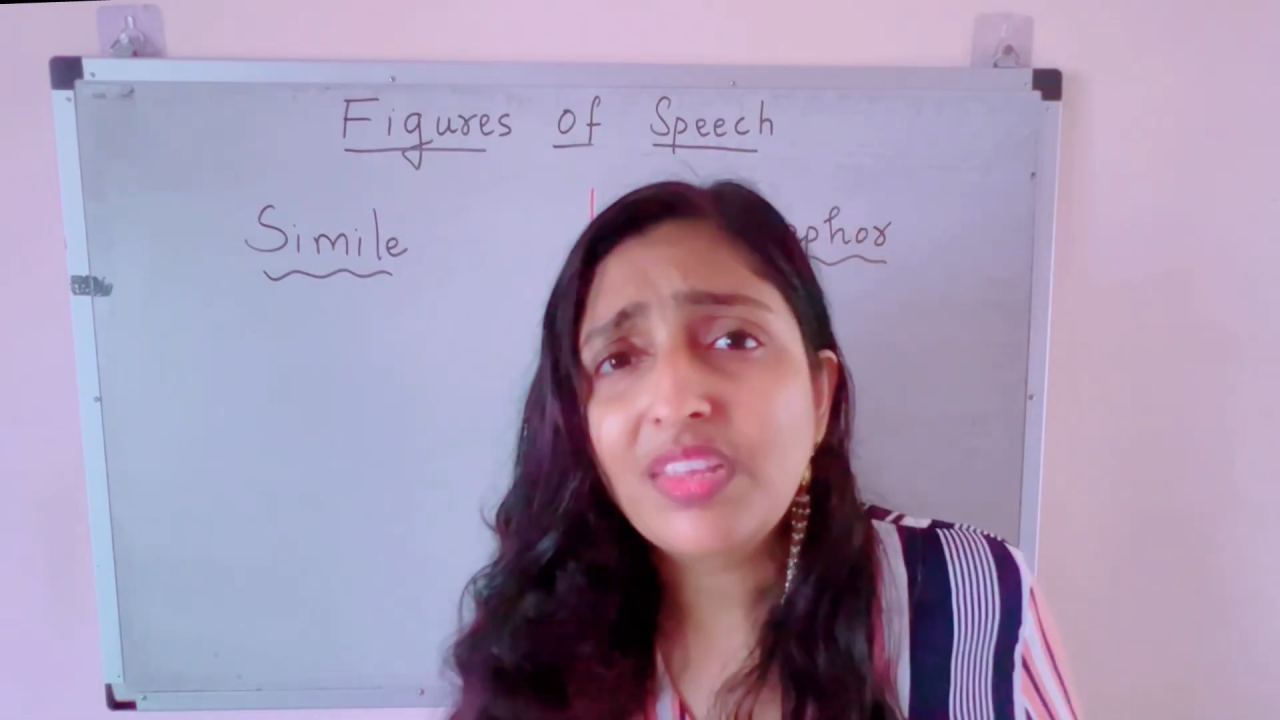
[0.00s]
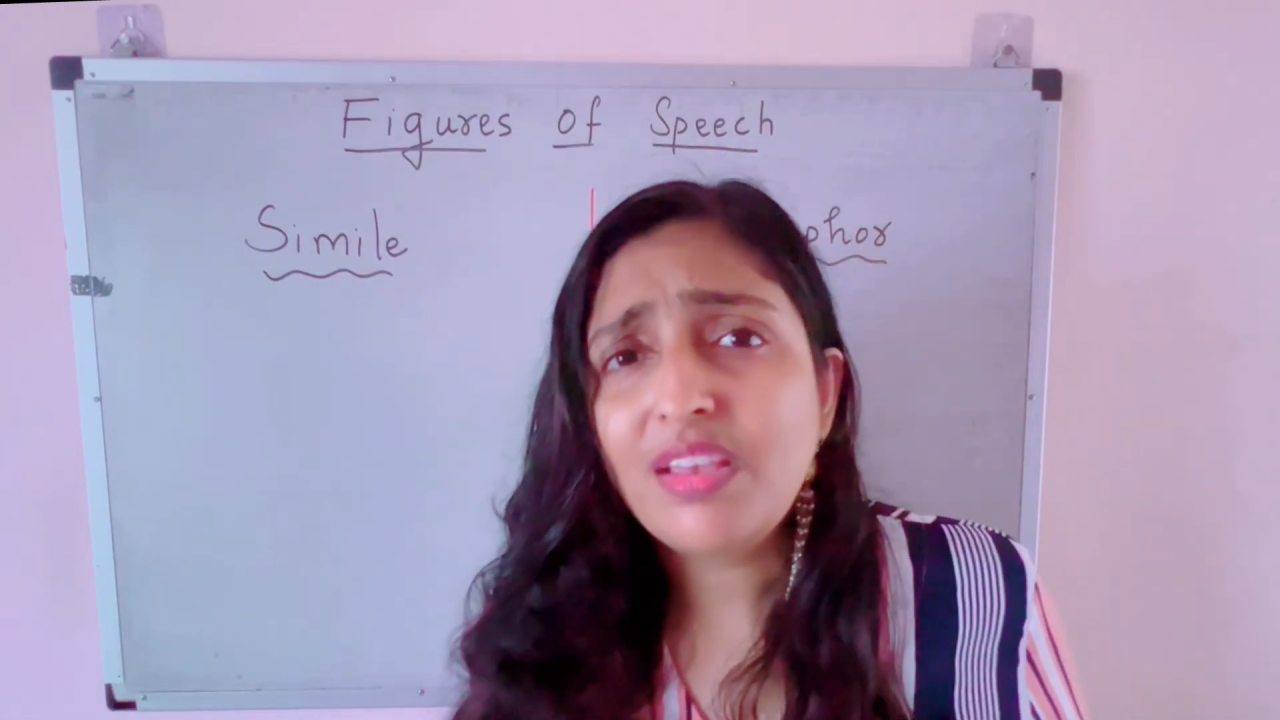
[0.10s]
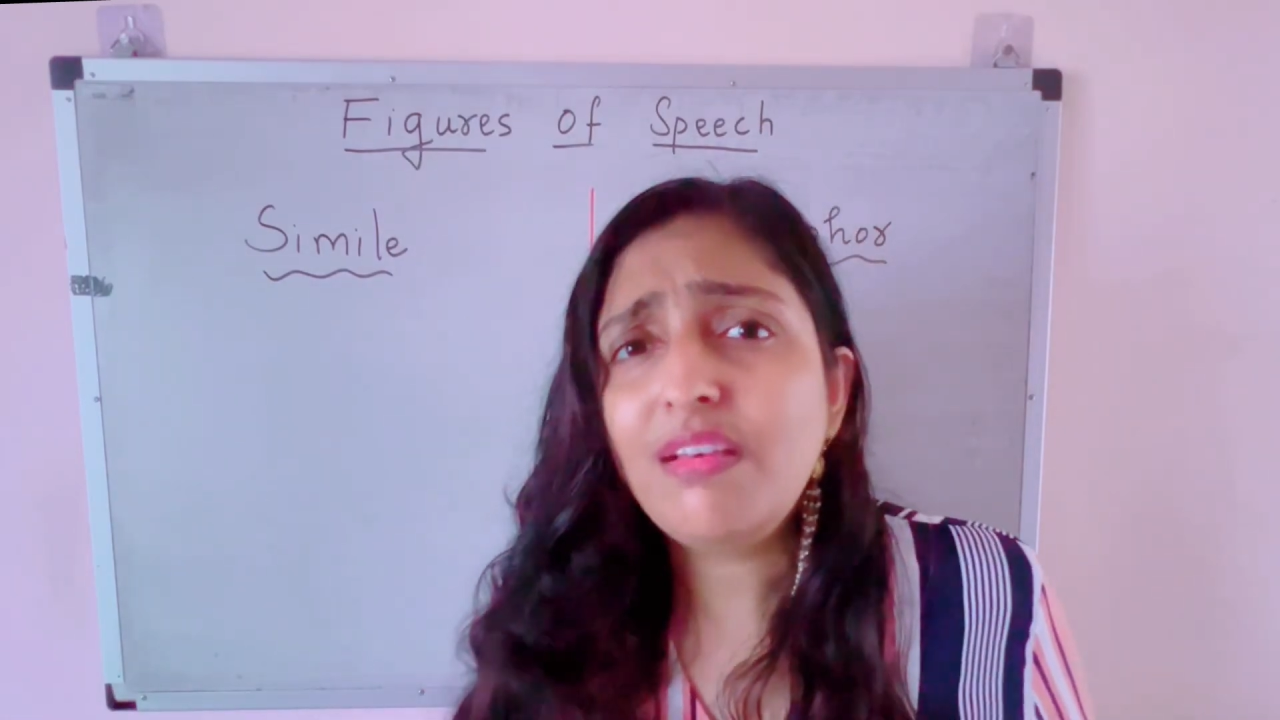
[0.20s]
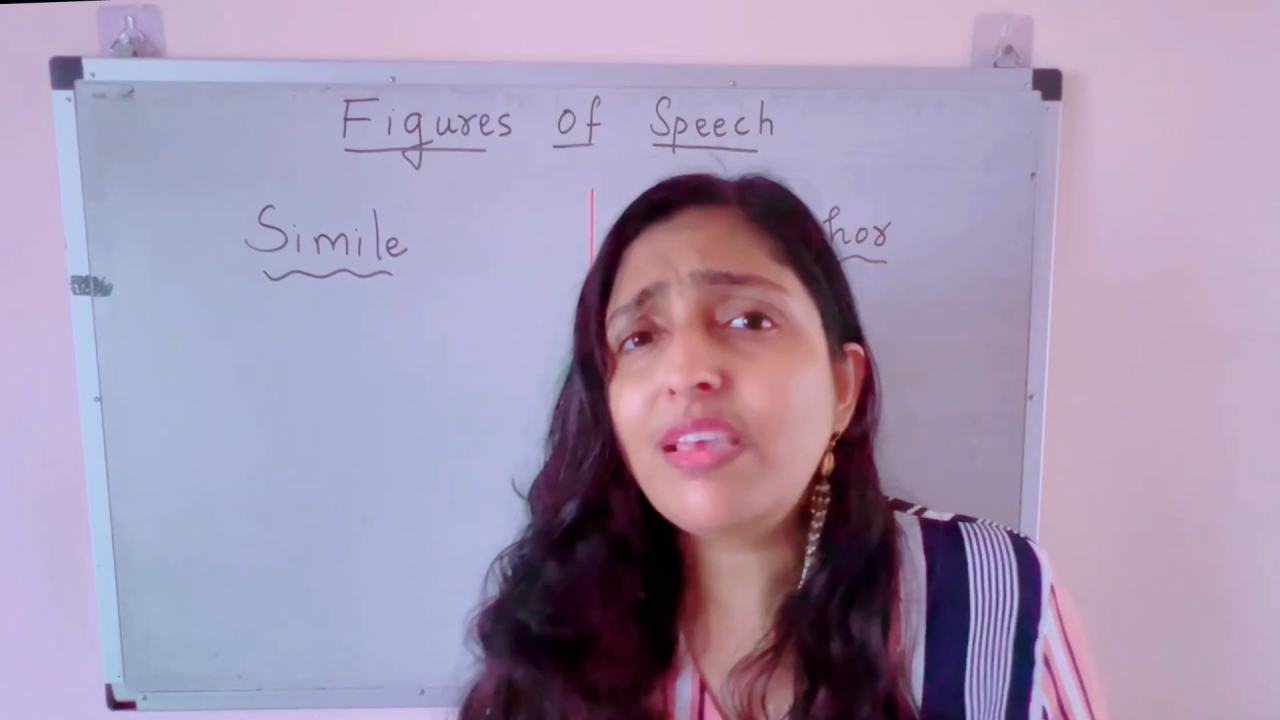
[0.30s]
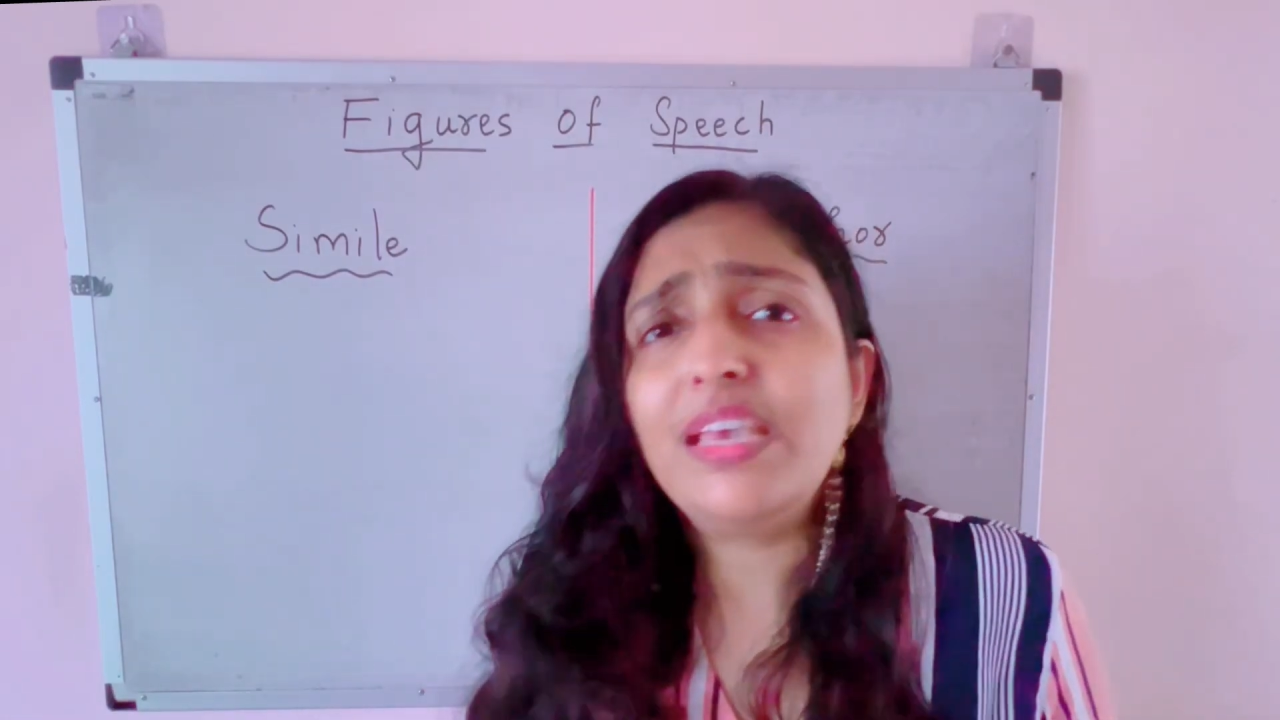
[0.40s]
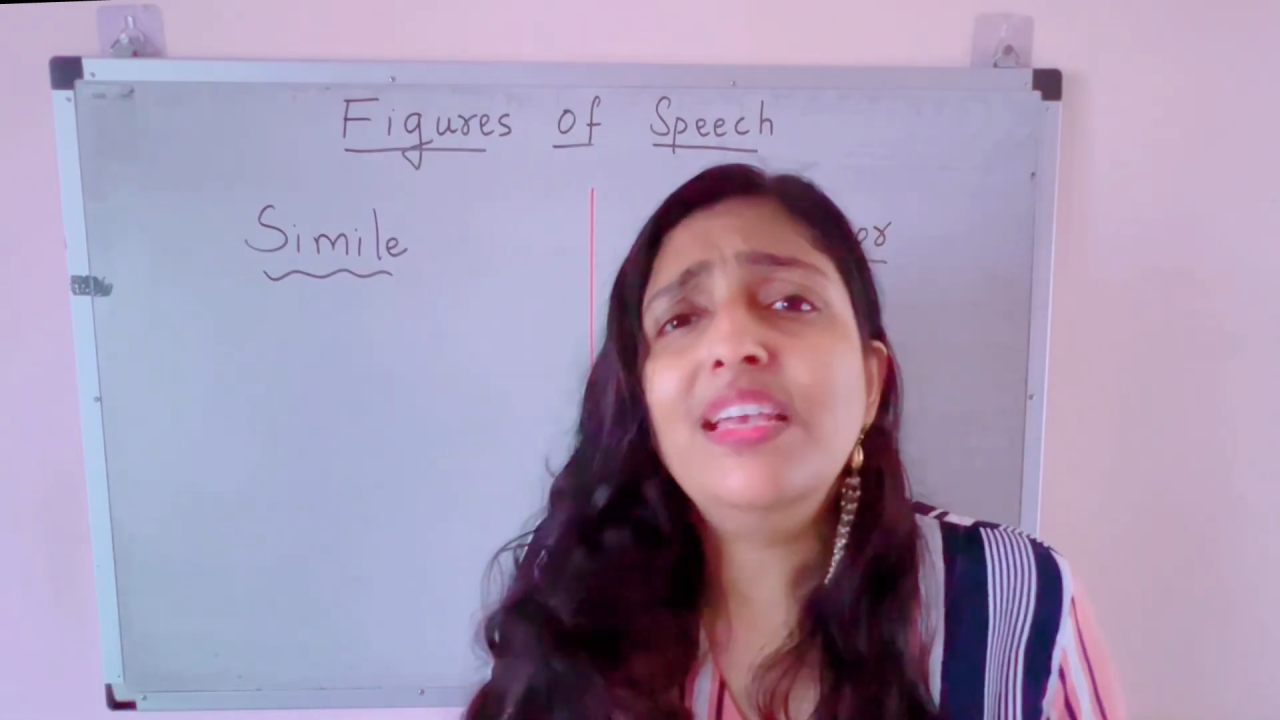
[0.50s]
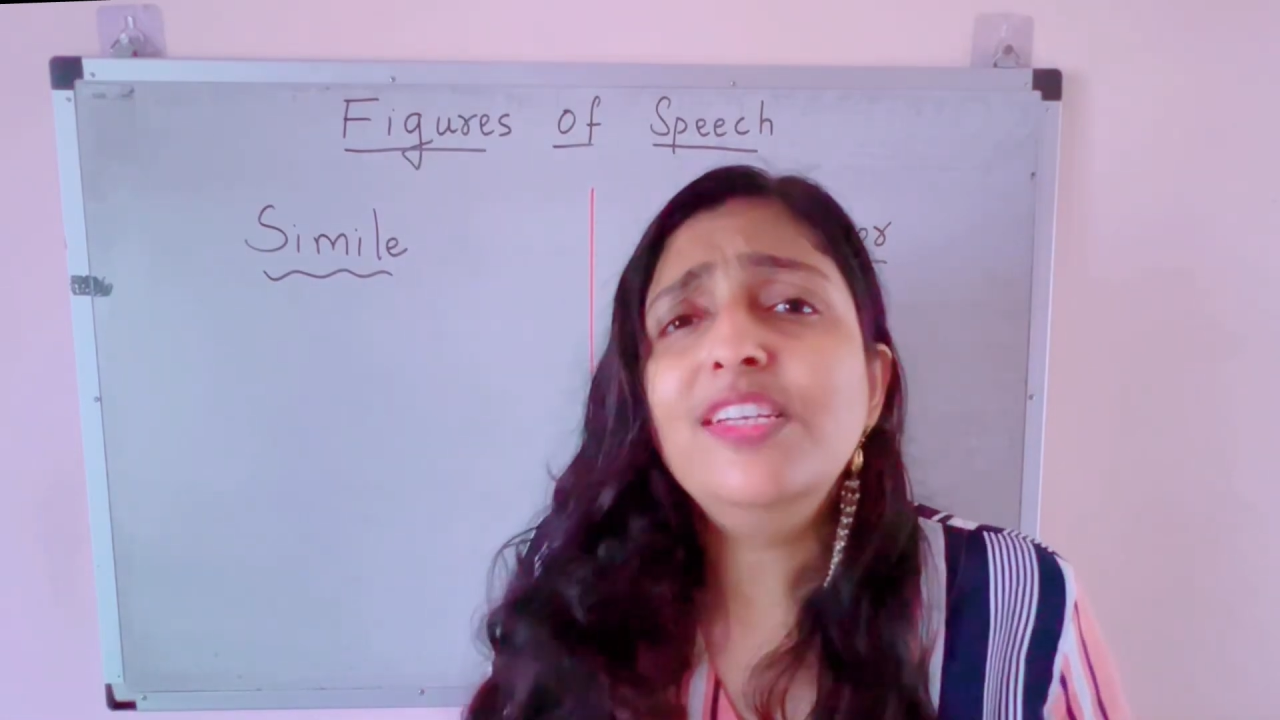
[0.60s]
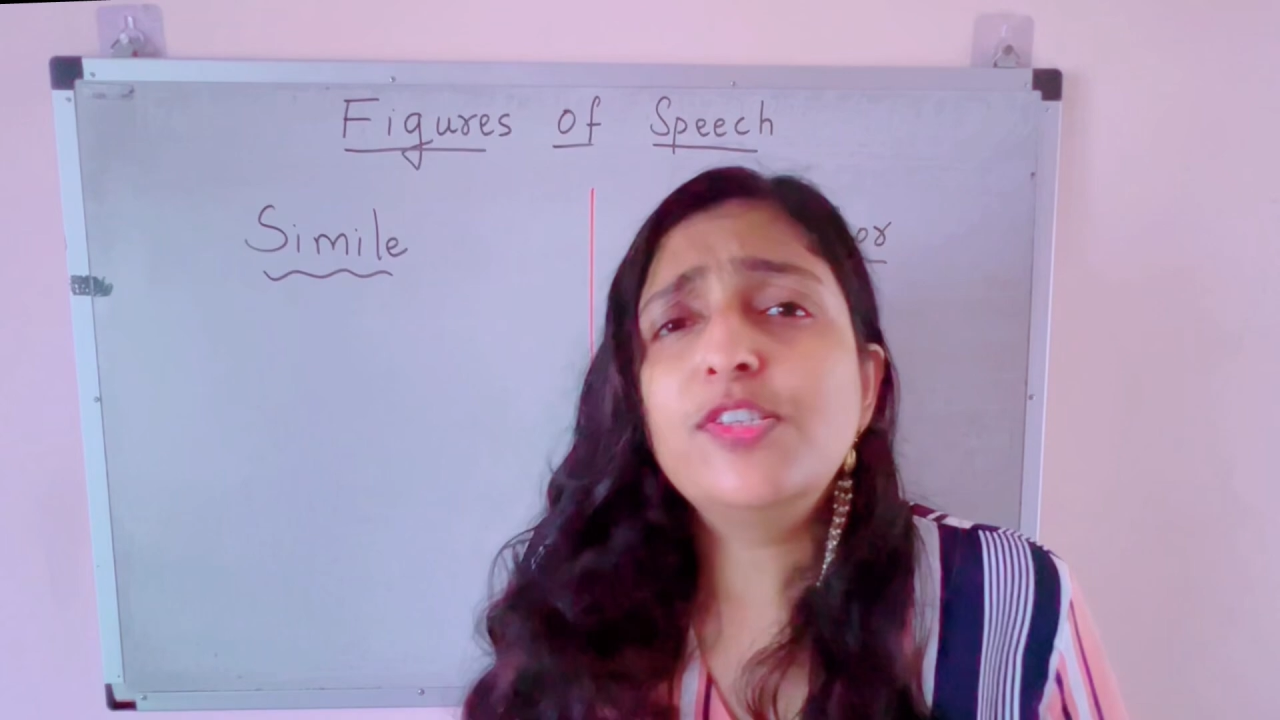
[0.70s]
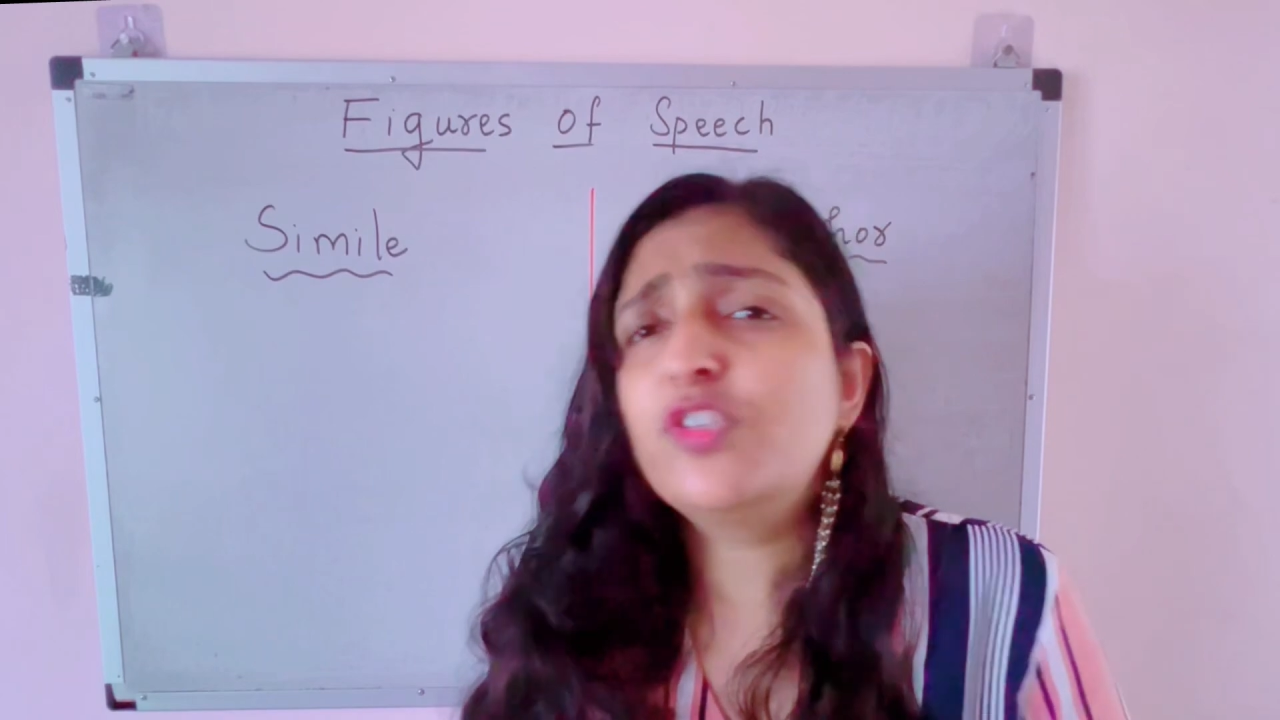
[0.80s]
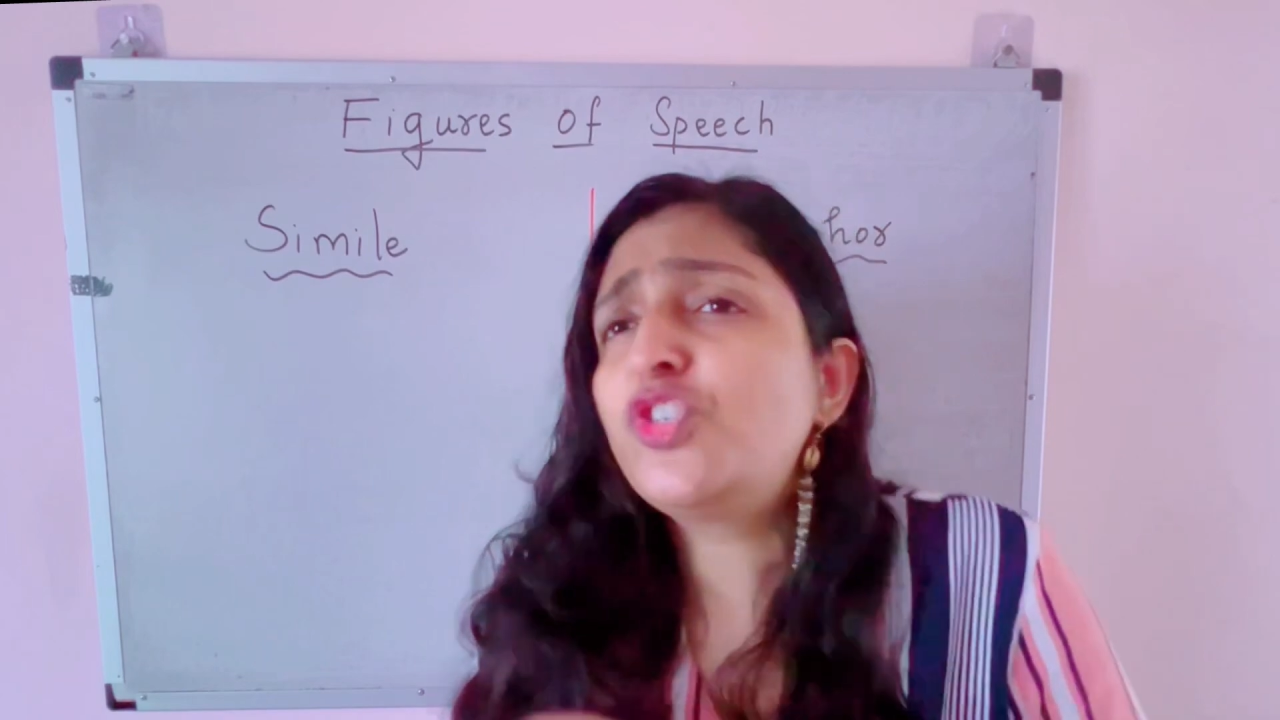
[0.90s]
Okay, so